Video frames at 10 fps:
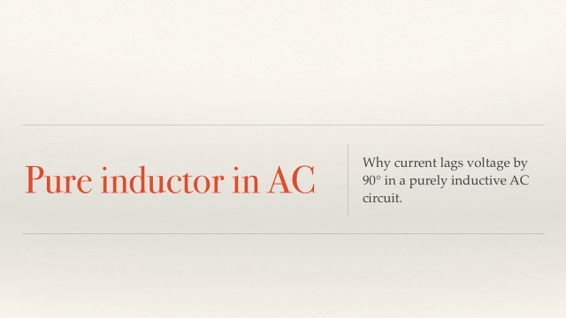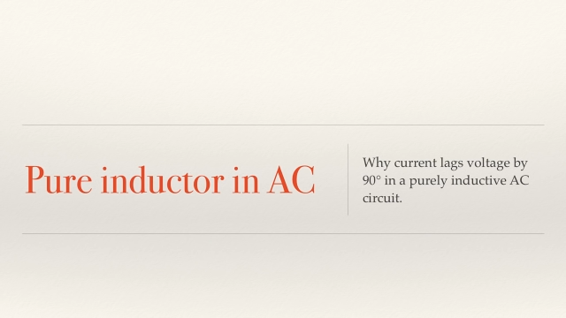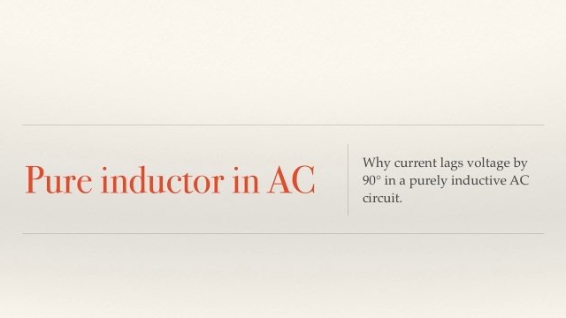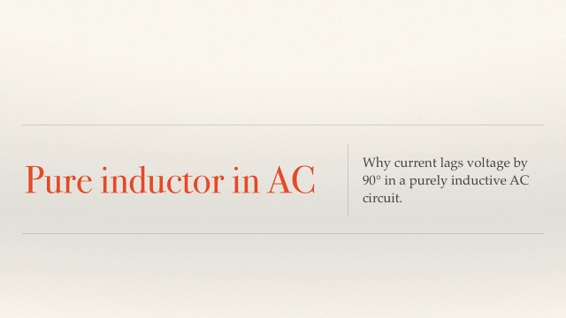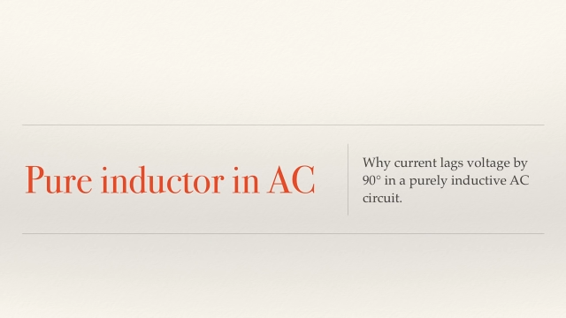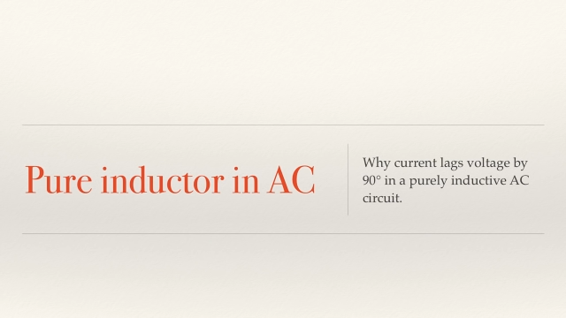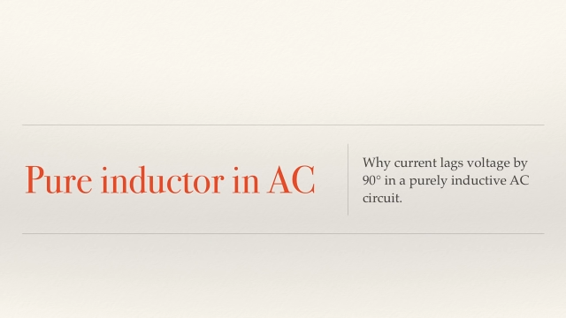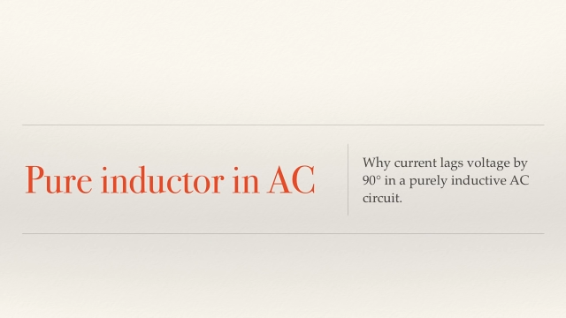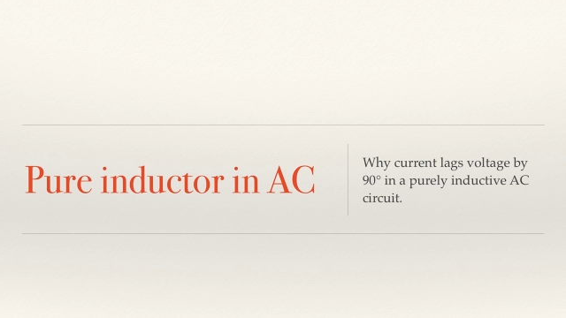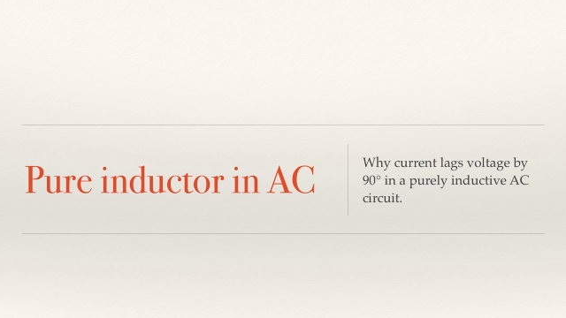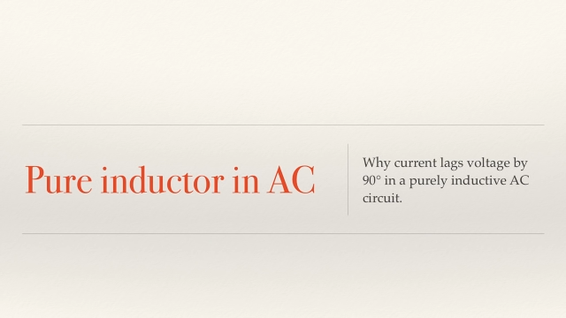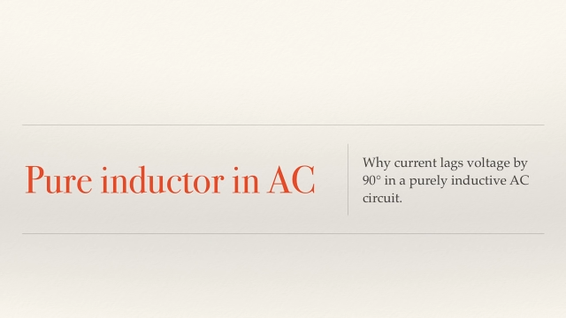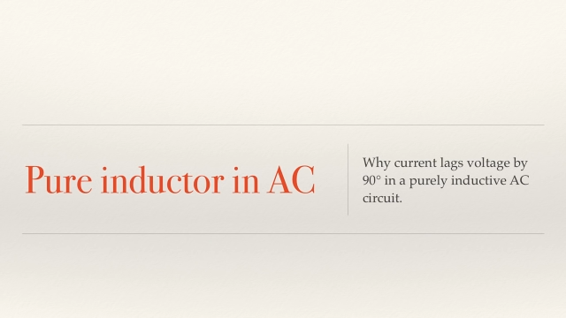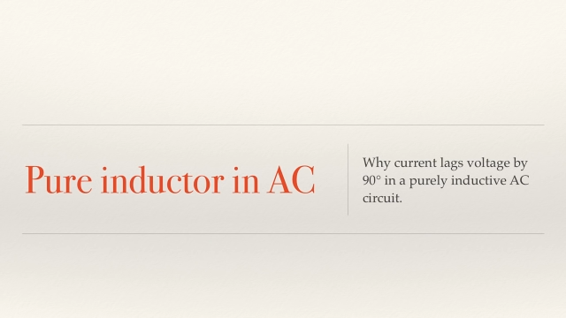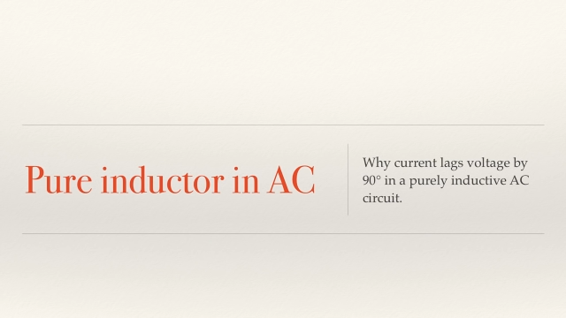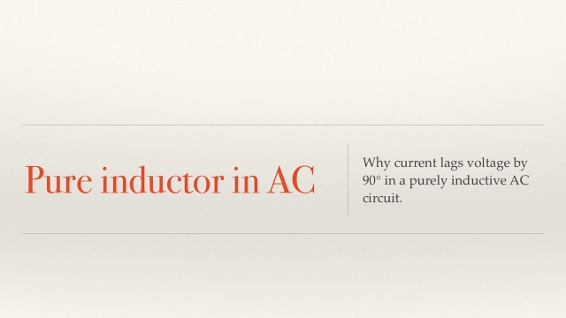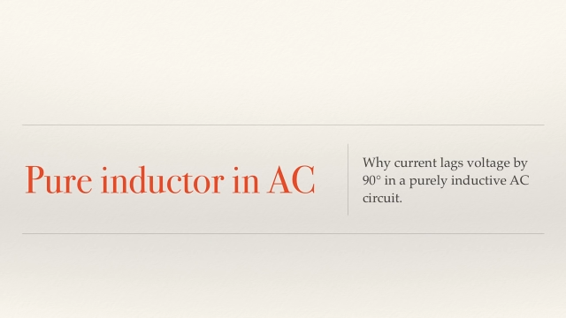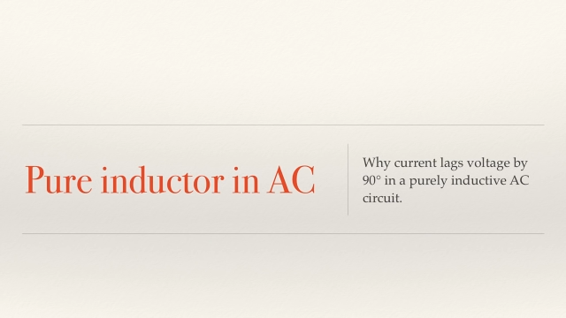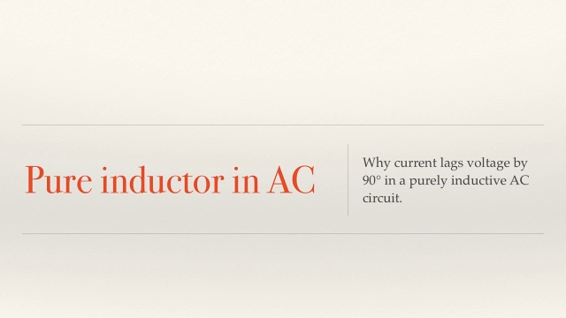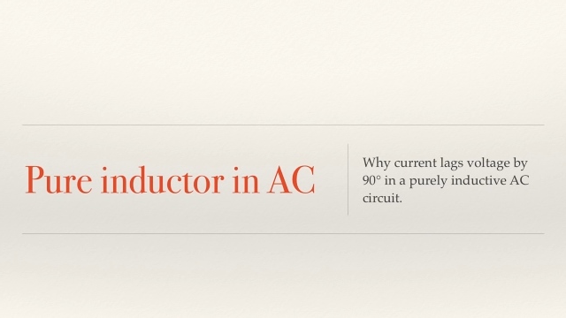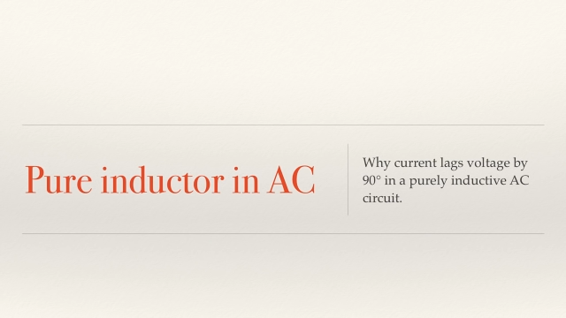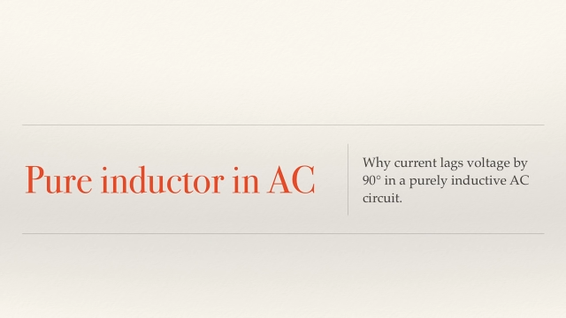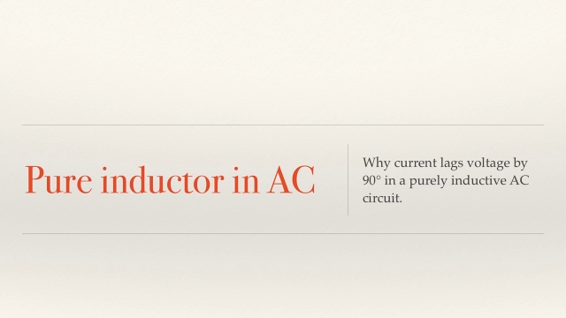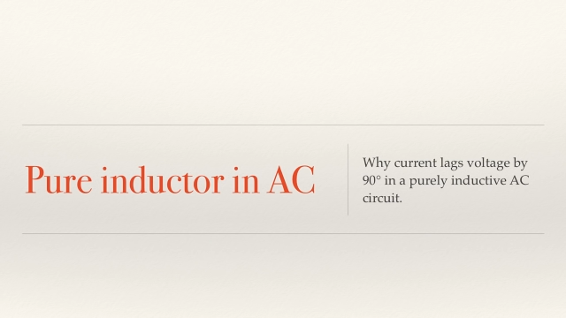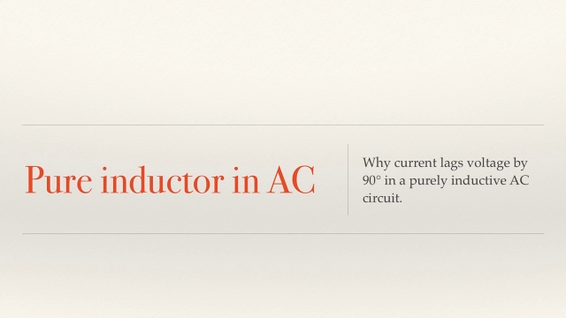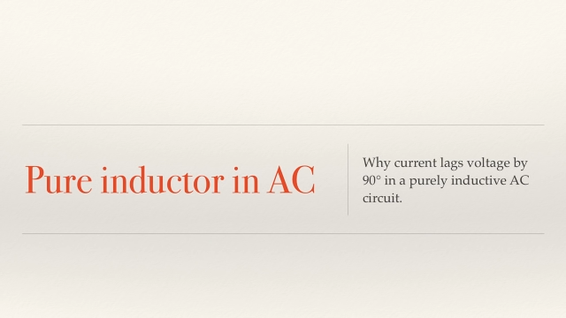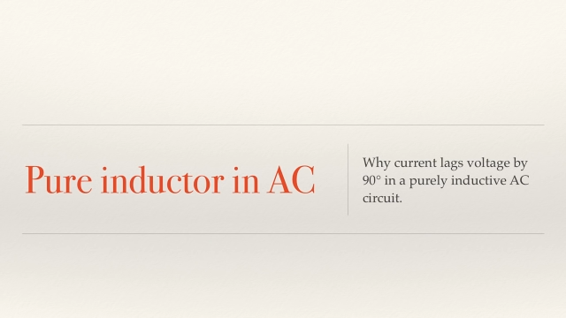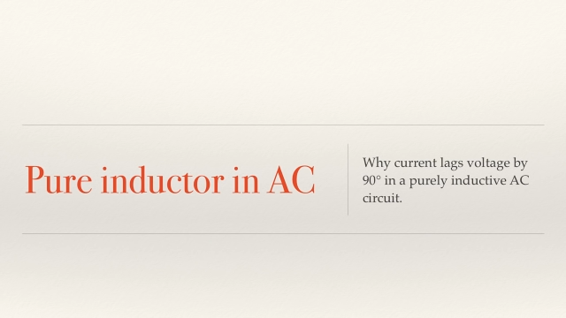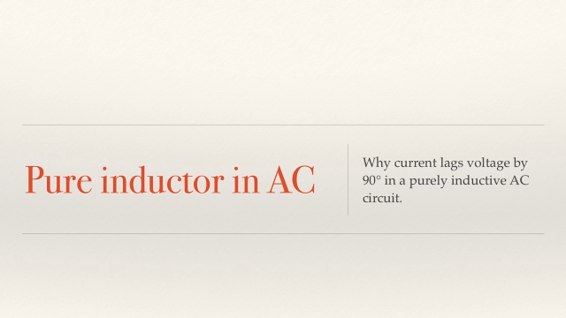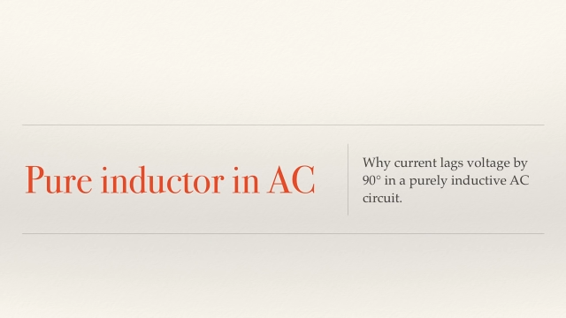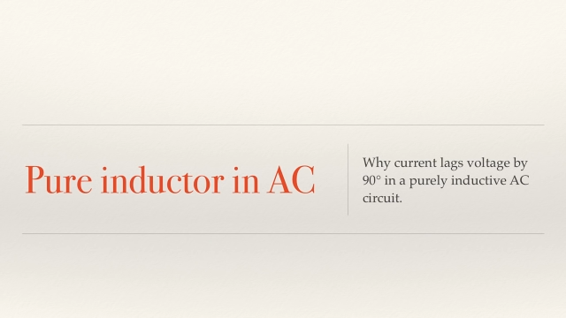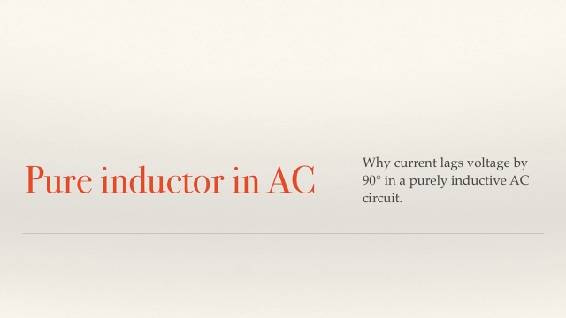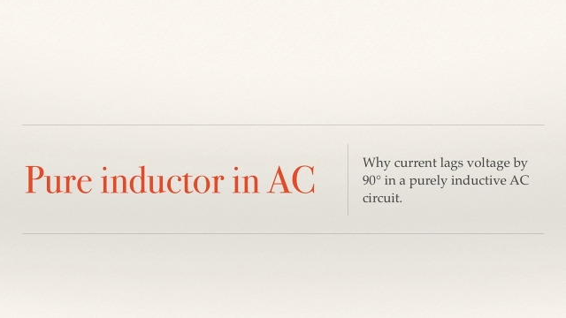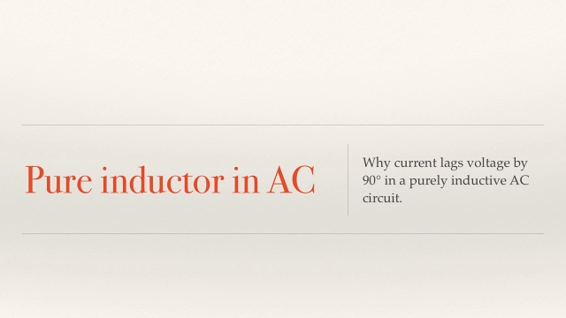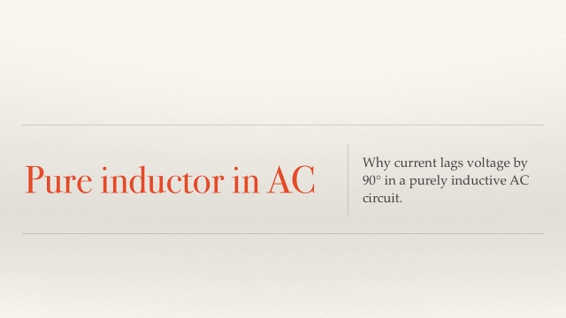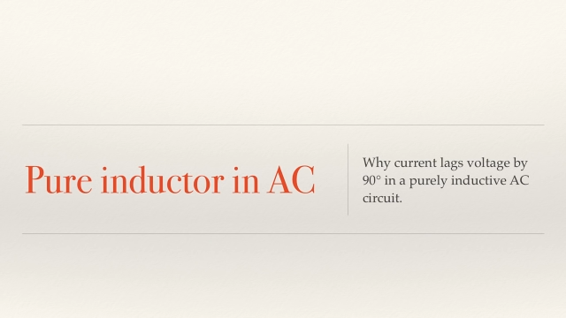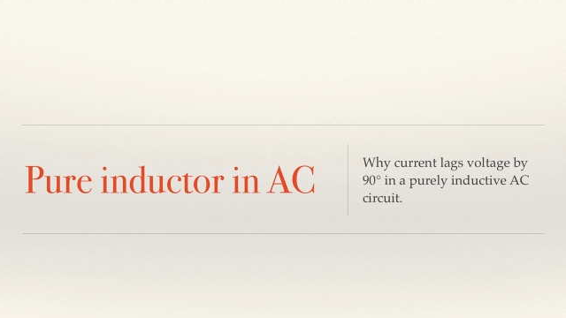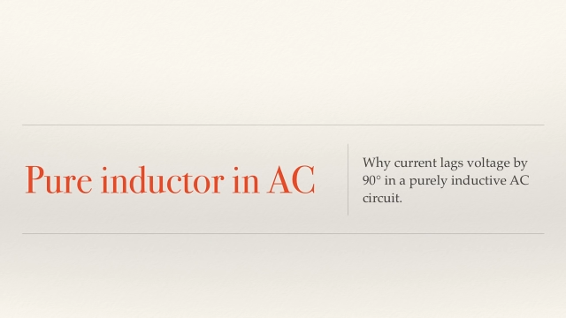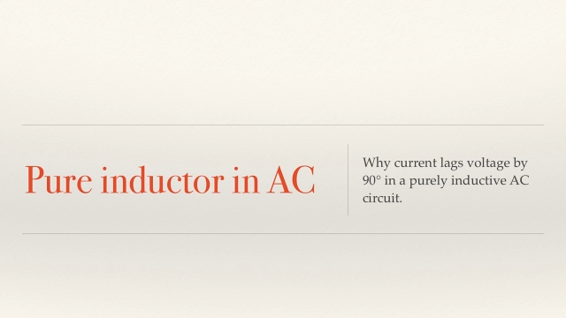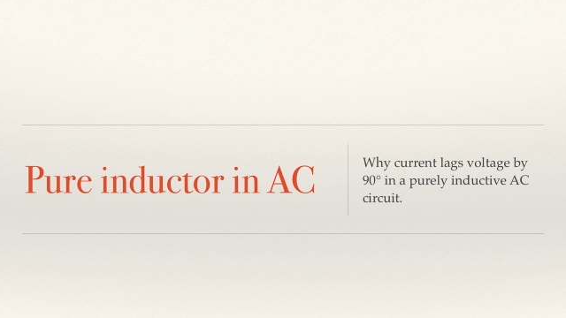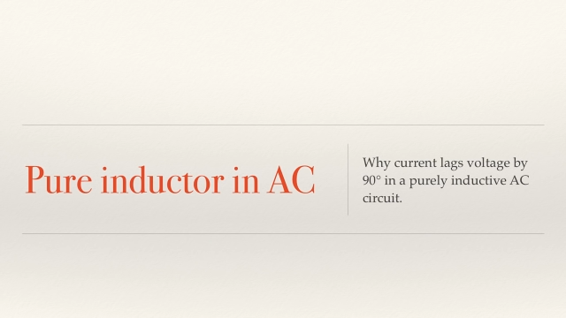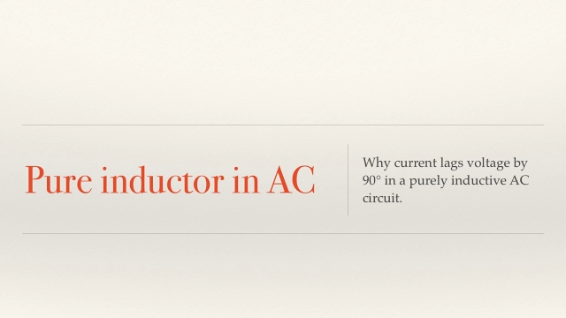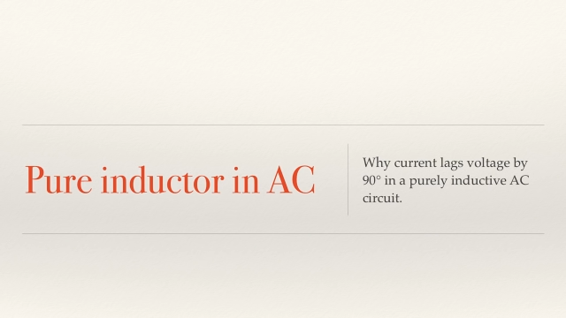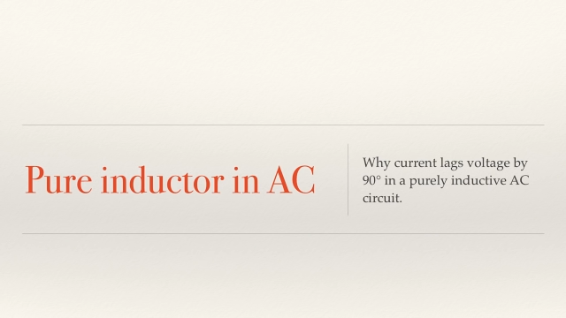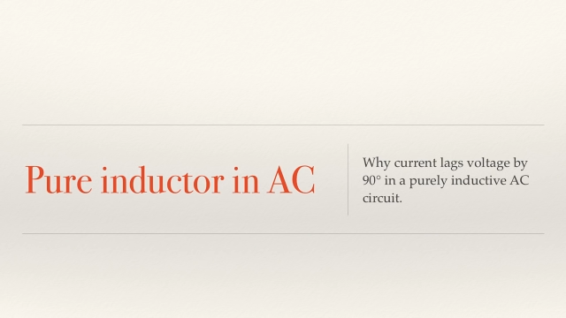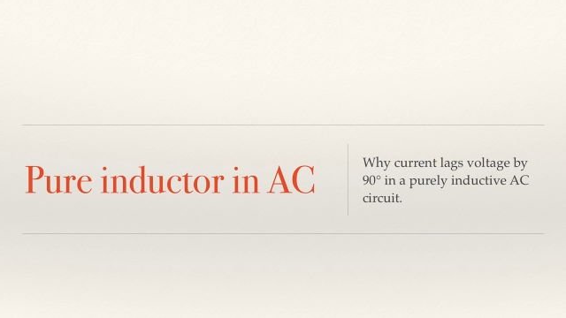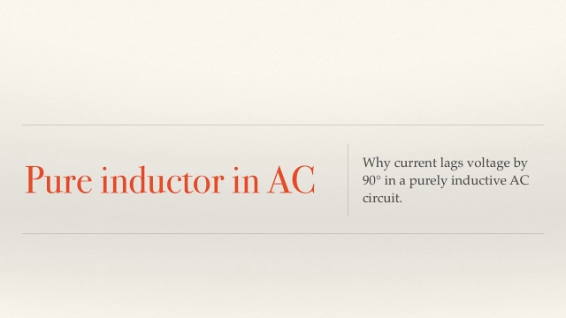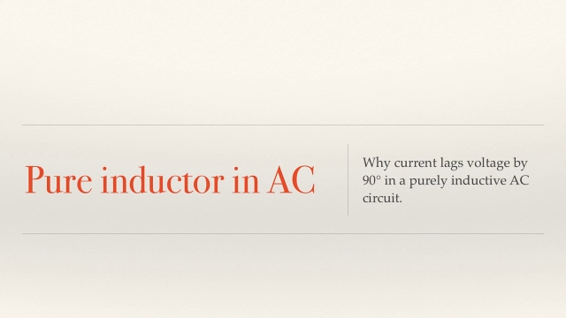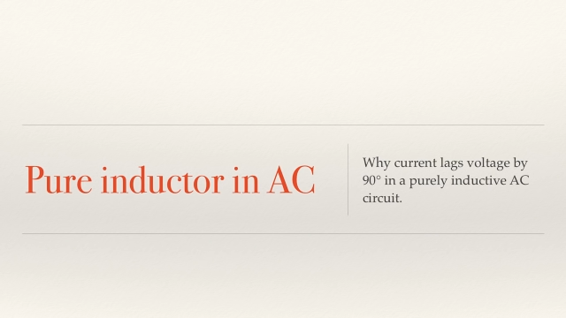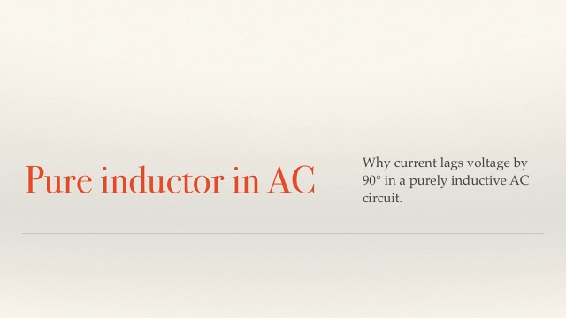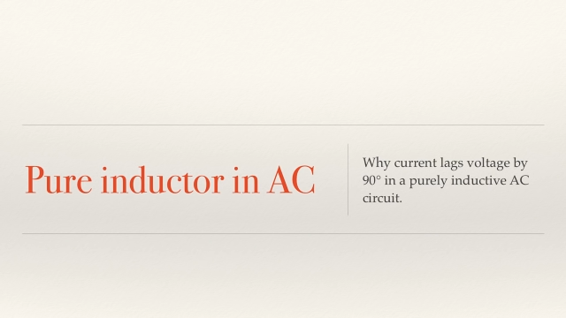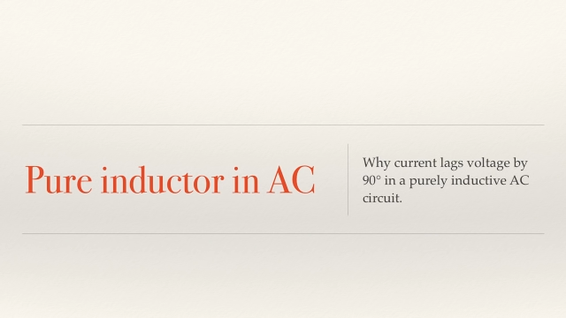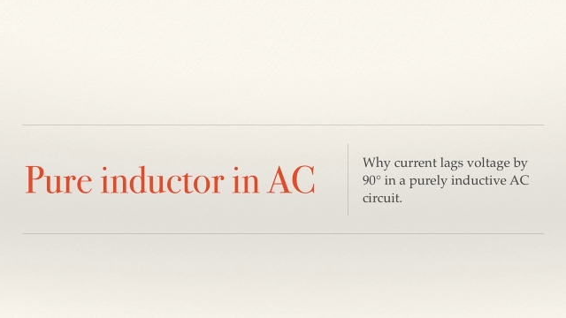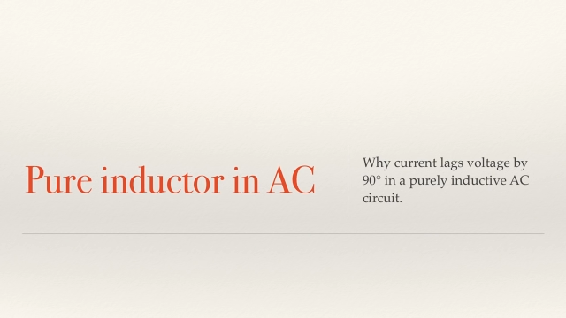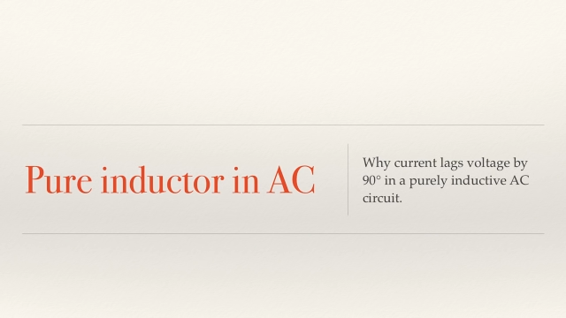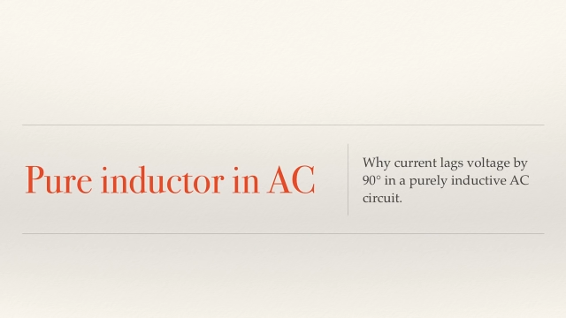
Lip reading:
(no speaker visible)